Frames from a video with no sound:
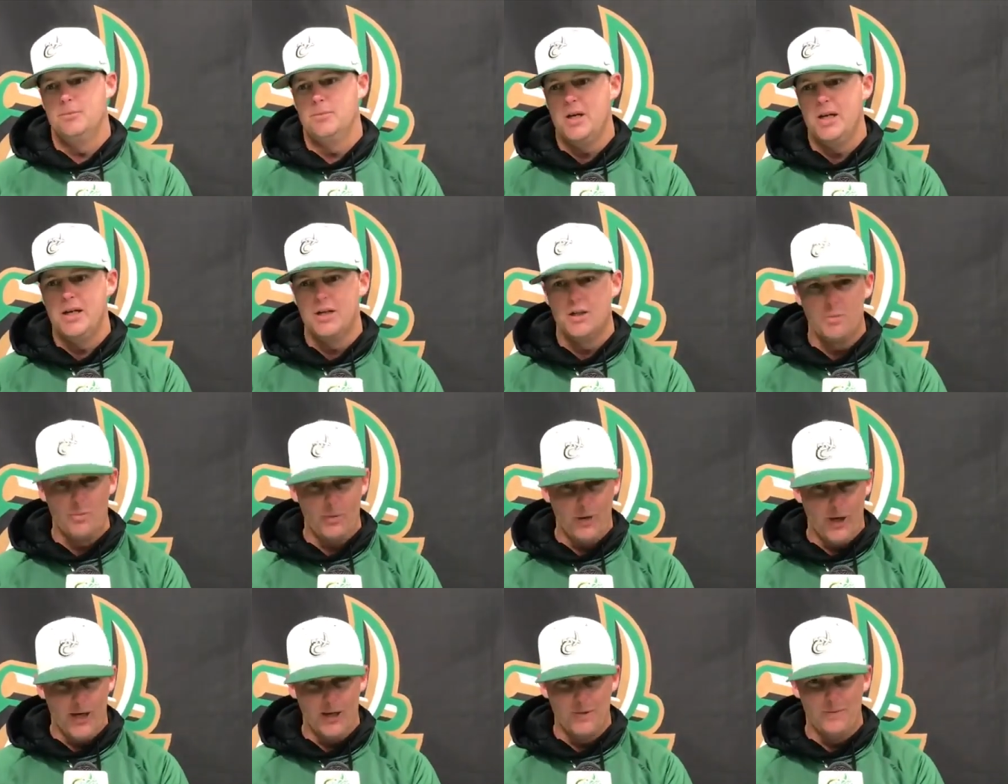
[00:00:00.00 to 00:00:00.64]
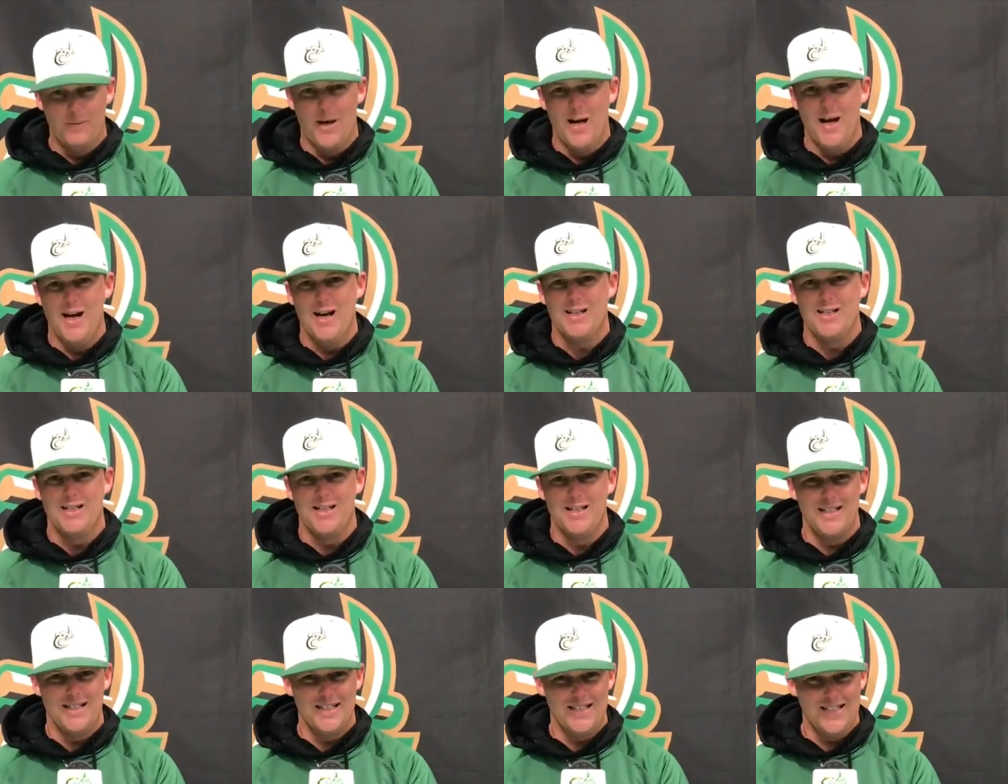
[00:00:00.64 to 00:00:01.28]
in the press box,
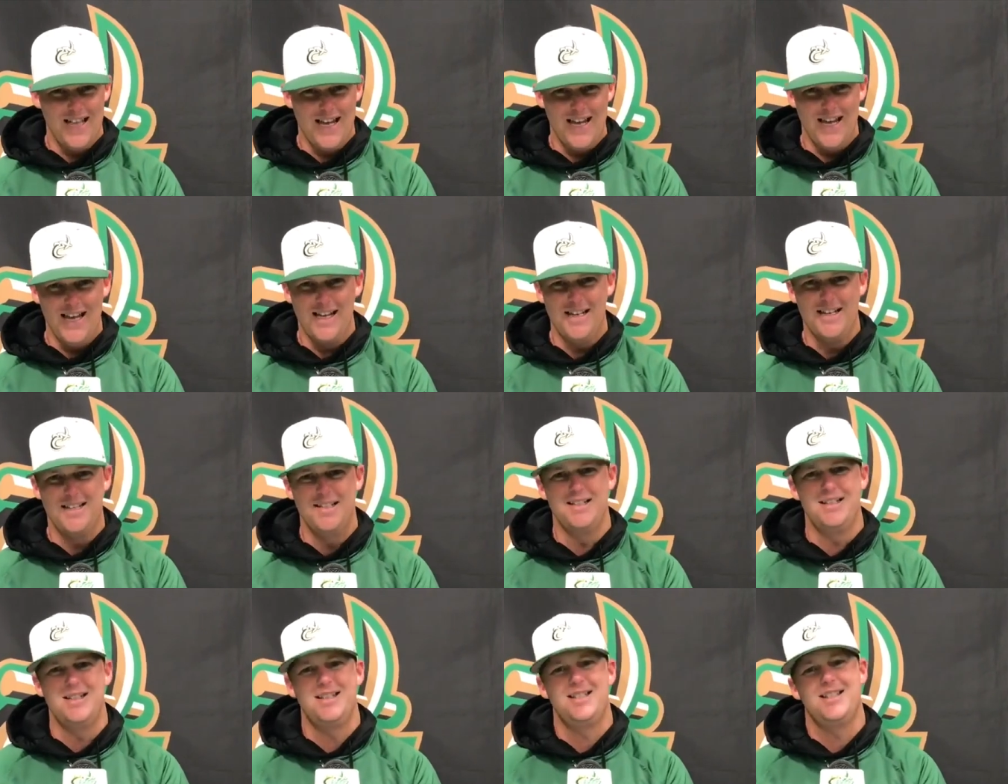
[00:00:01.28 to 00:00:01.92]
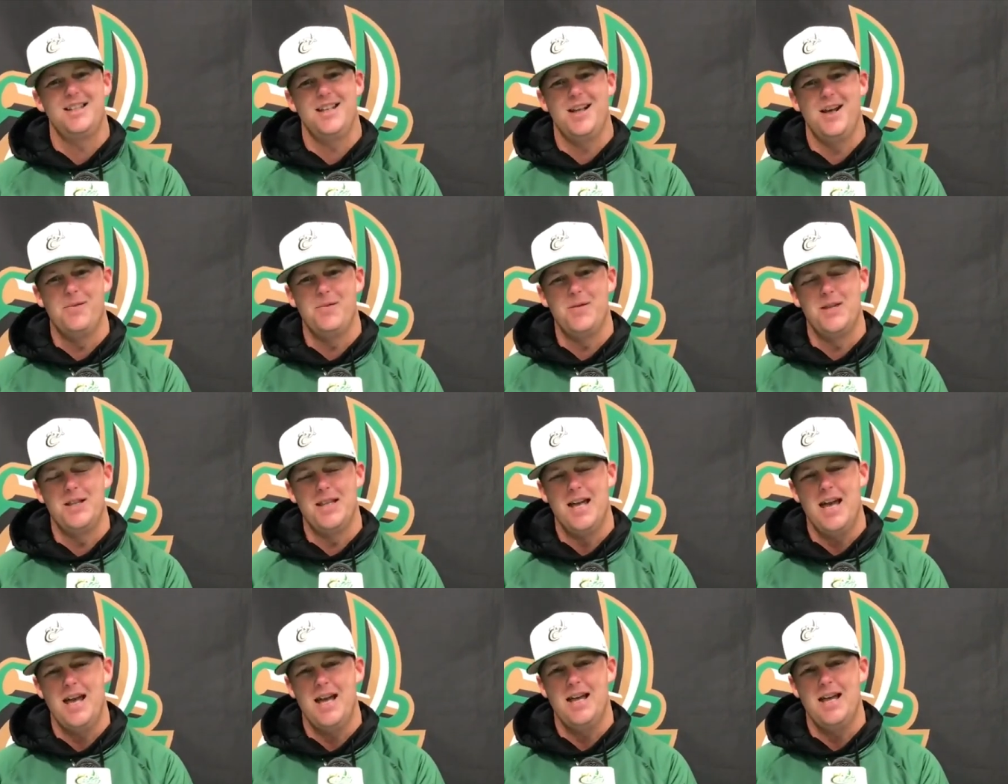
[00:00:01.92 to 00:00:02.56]
in the stands. I mean,